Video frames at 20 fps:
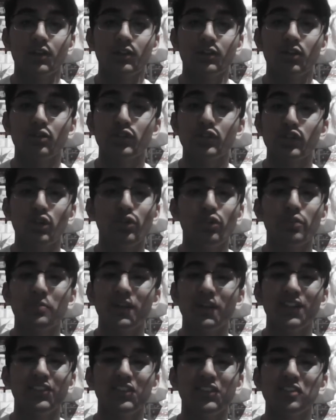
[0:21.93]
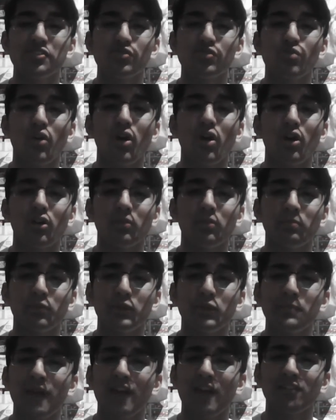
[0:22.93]
Don't show them anything is wrong.
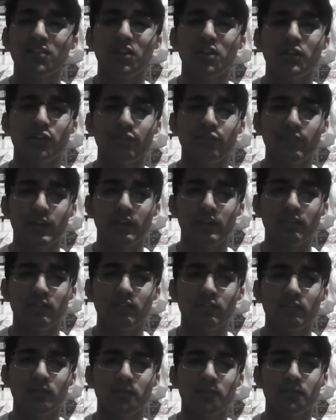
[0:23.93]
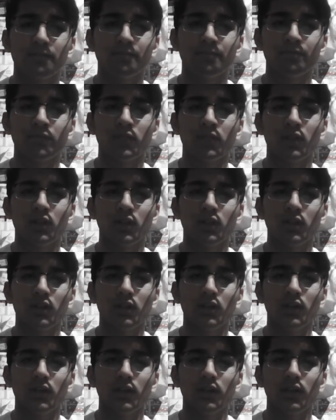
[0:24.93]
Put a mask on your face.
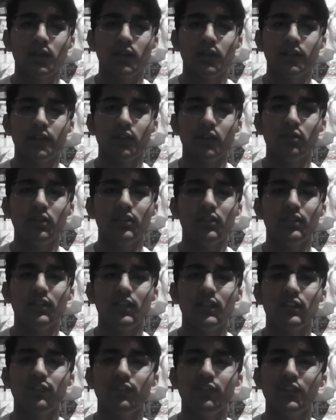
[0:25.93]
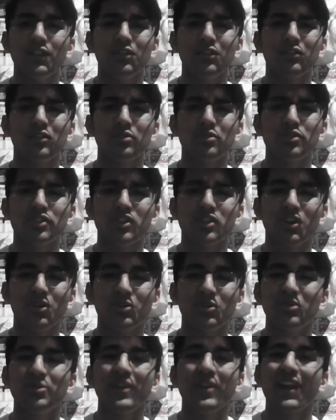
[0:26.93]
They only see the feelings you
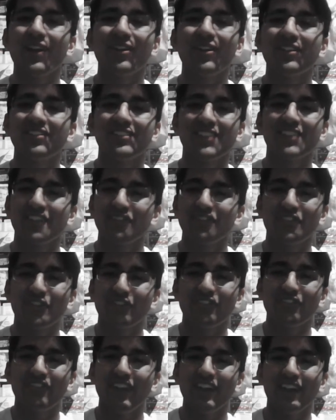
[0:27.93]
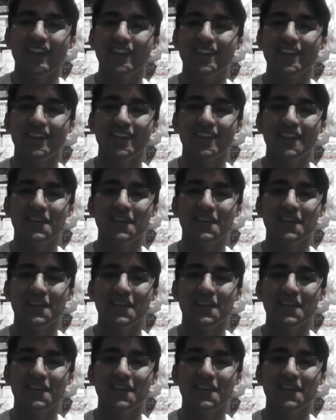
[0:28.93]
show. Who cares if they're fake?